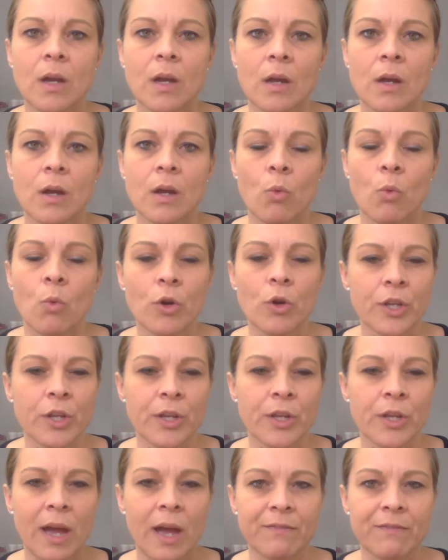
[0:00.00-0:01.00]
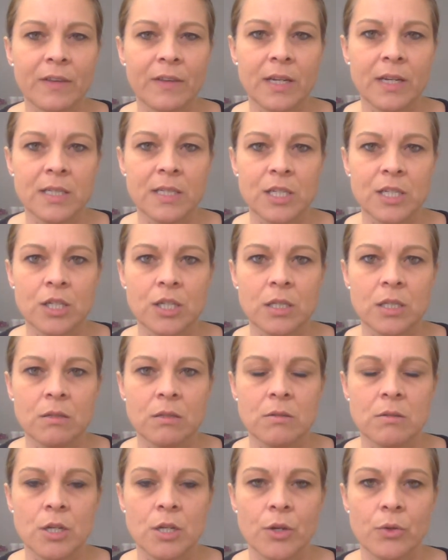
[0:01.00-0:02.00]
What can you have in addition
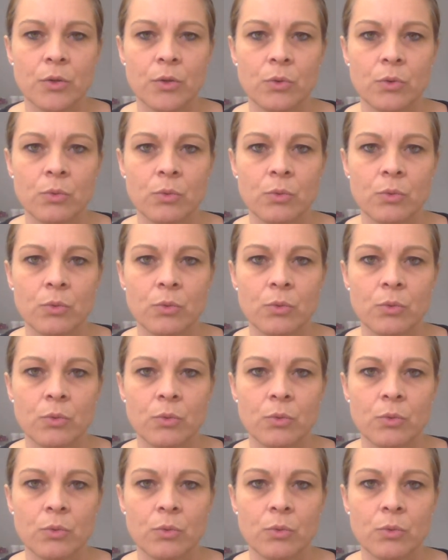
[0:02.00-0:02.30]
to